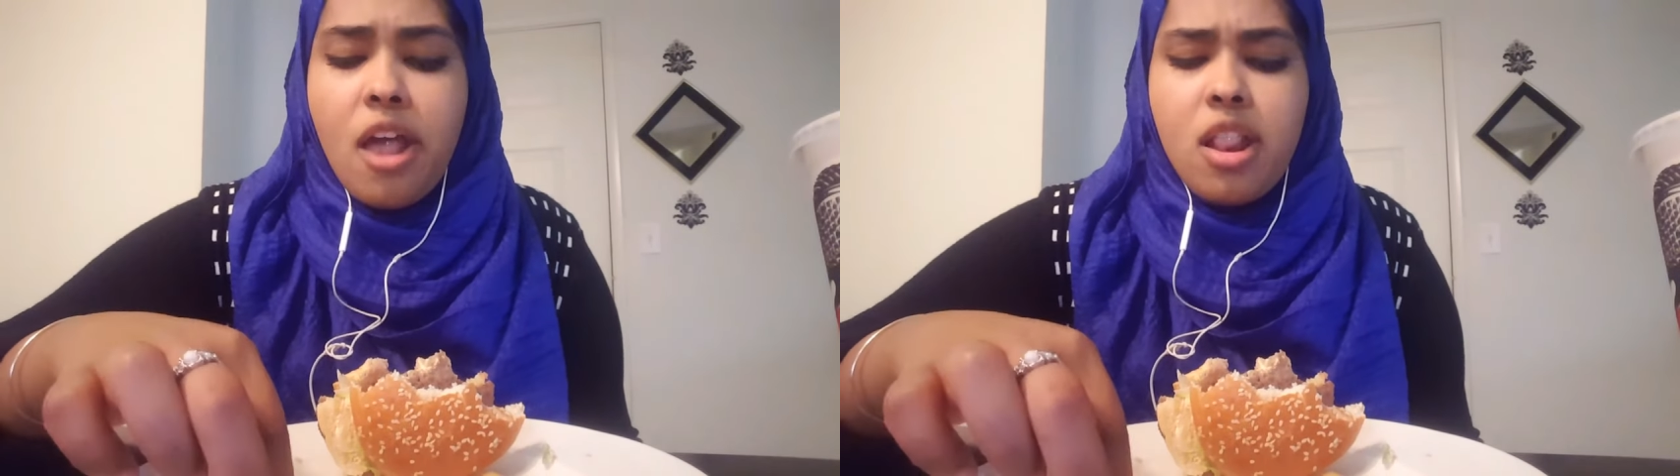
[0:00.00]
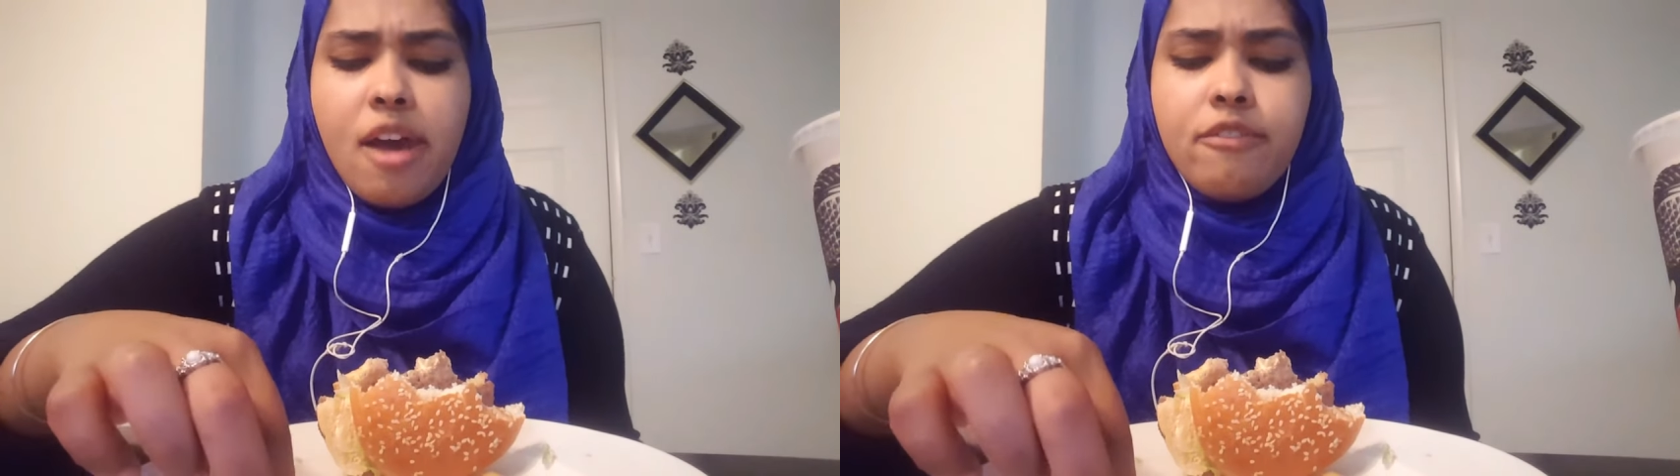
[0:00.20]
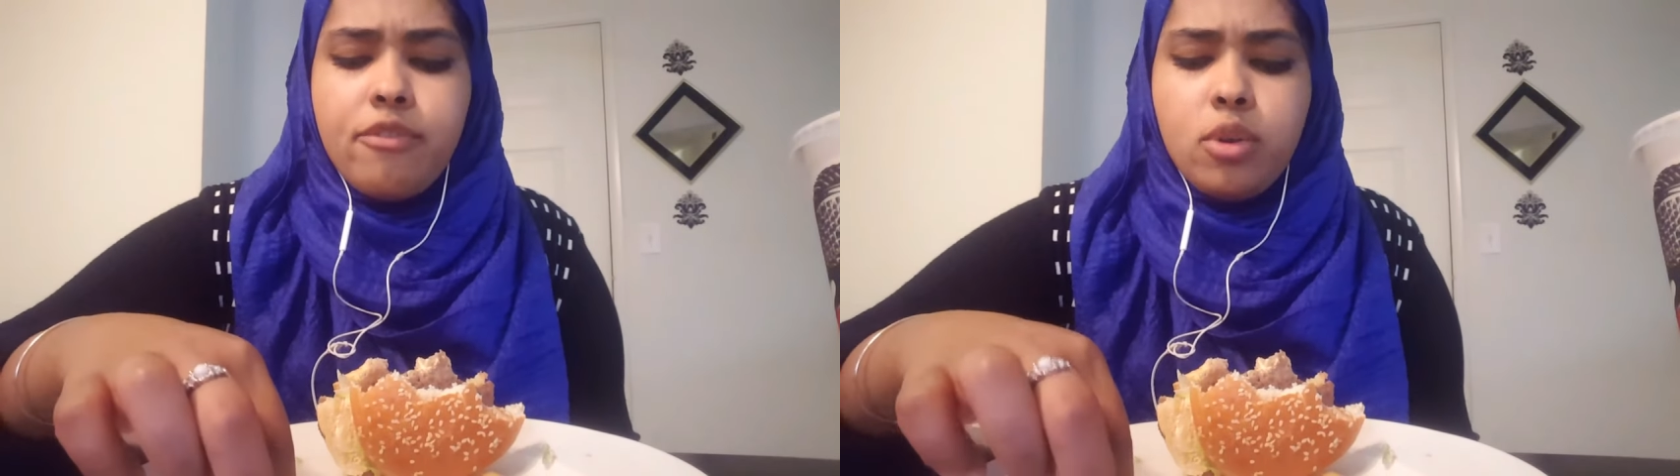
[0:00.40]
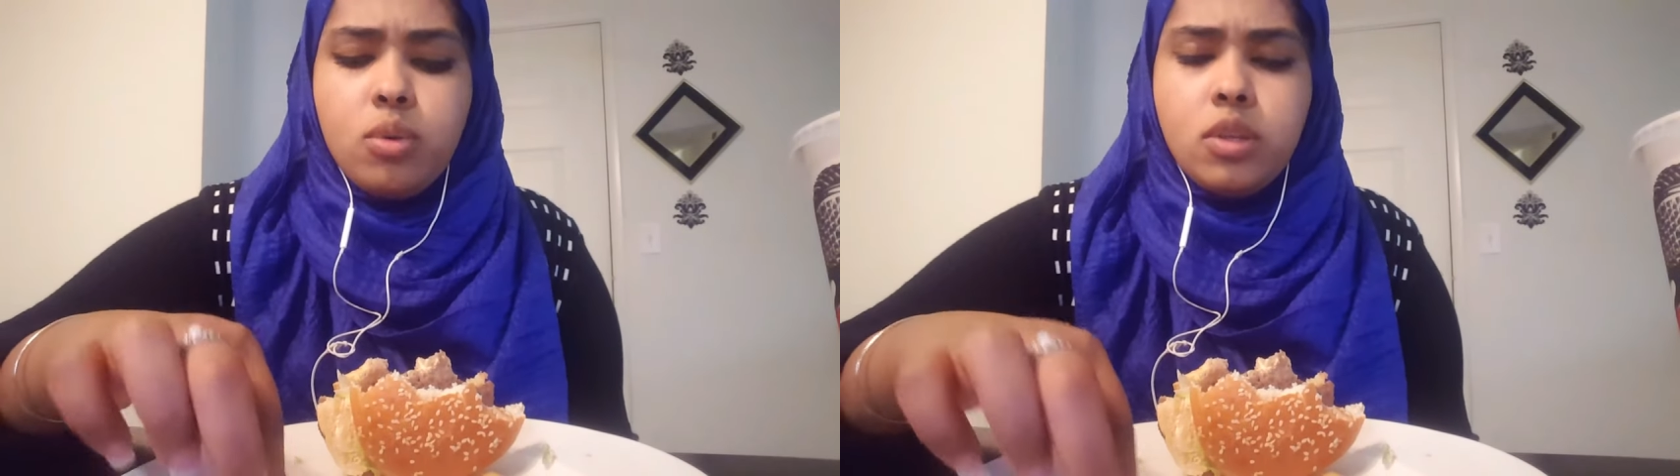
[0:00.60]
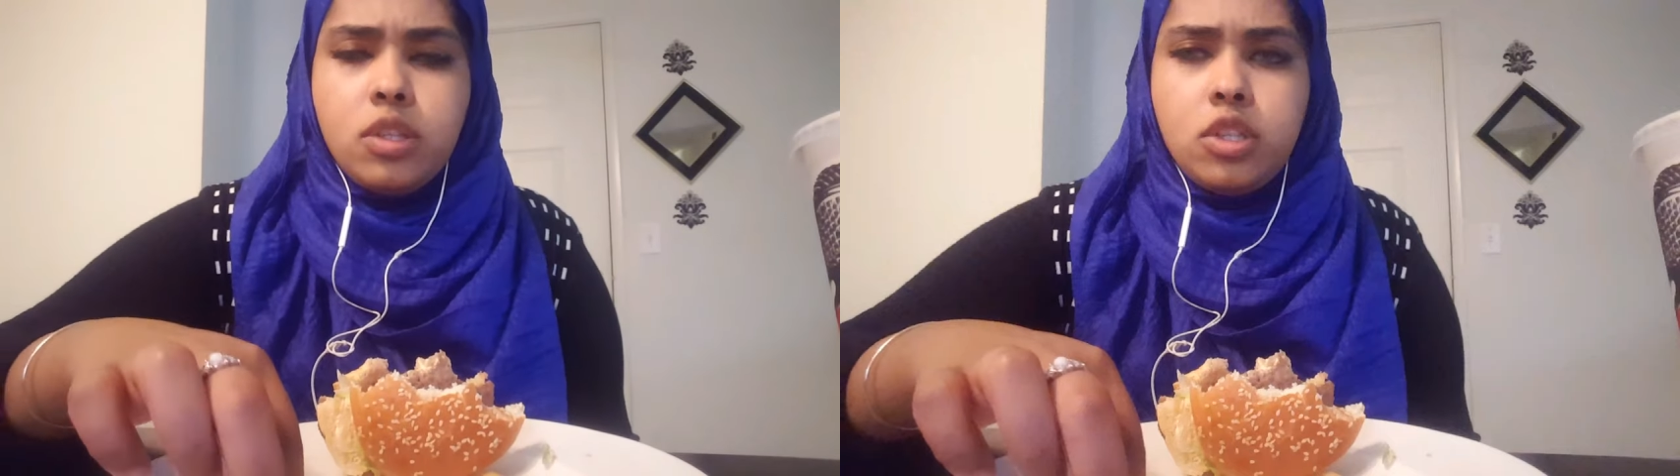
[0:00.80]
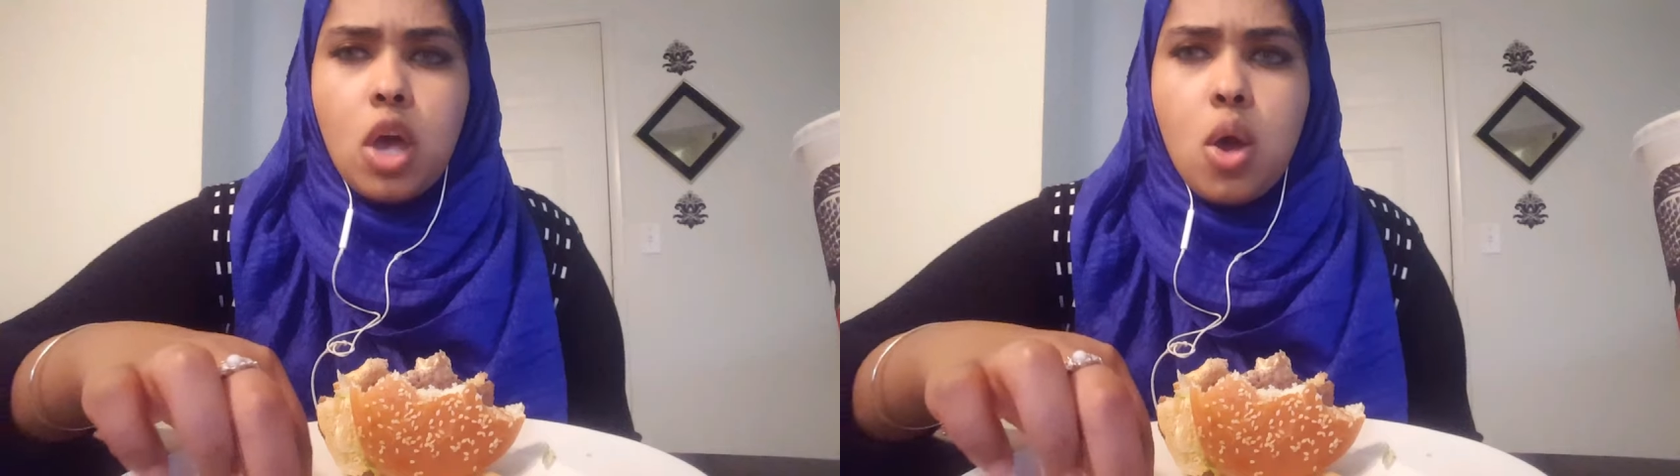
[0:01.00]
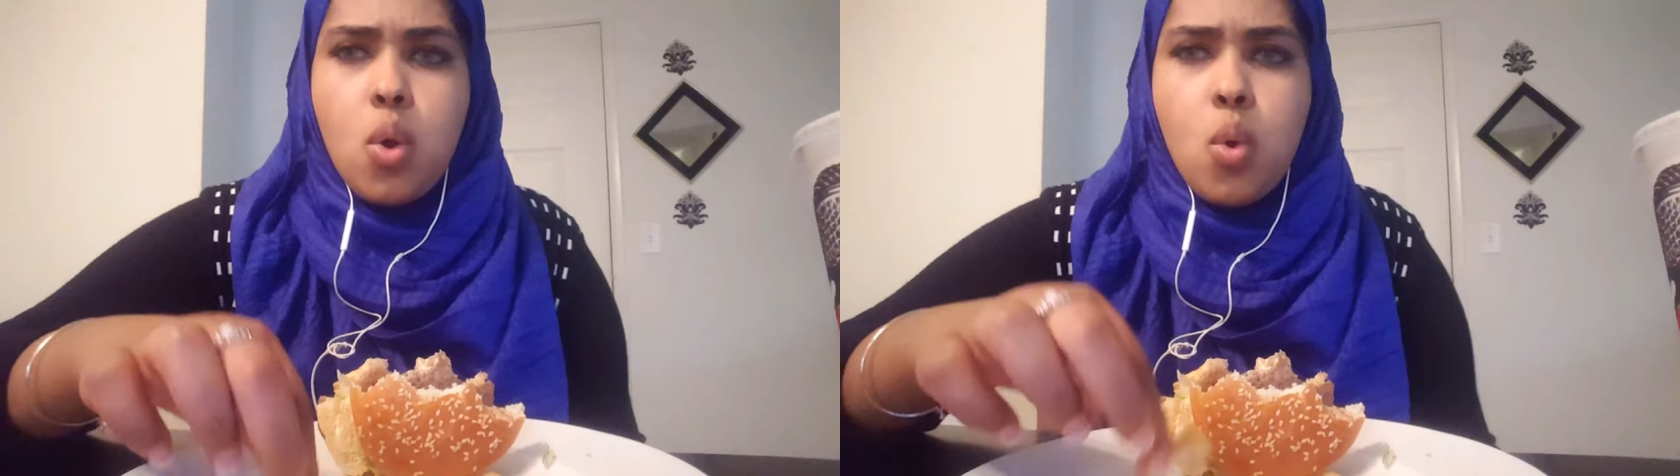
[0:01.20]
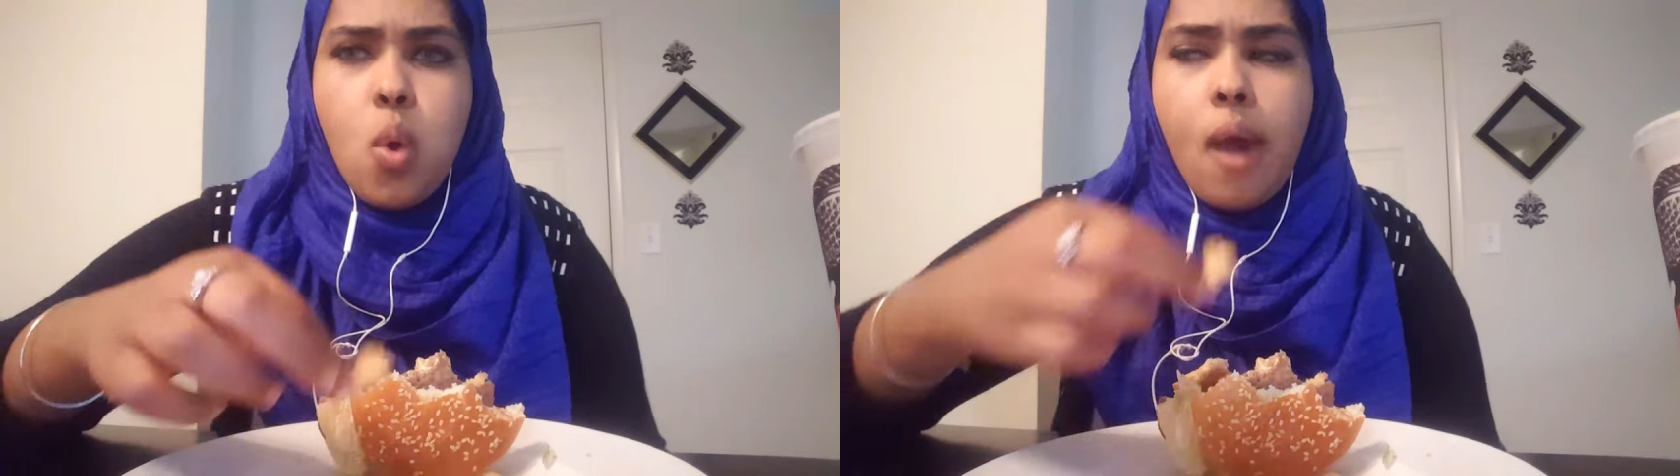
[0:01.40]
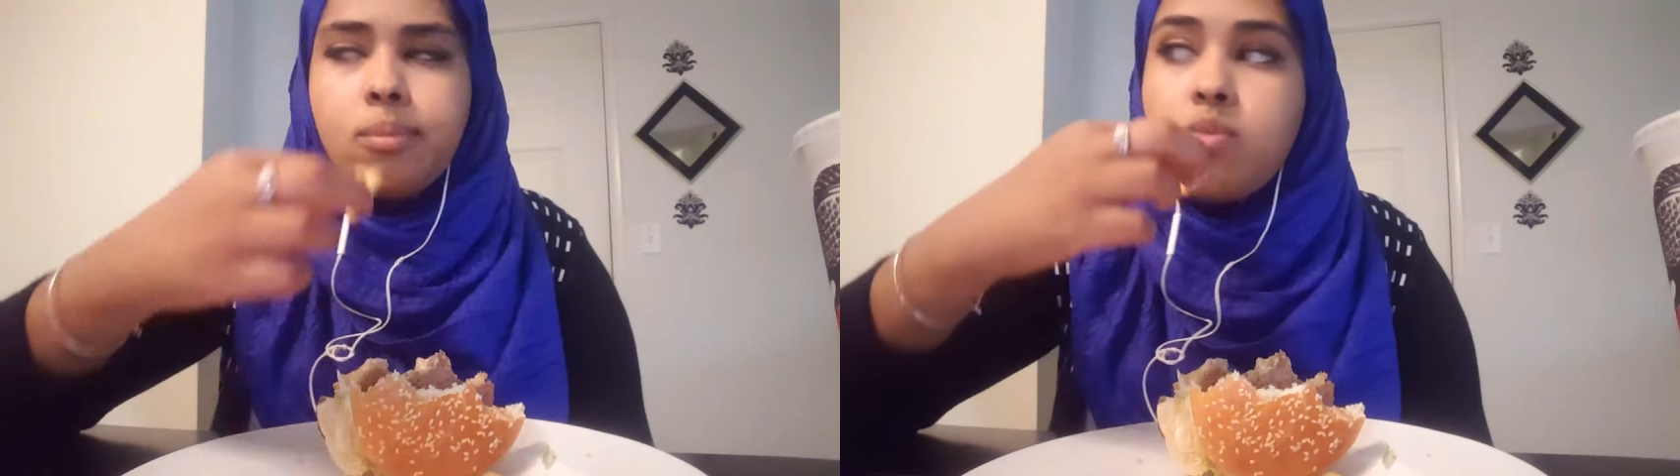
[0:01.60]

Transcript: love food, so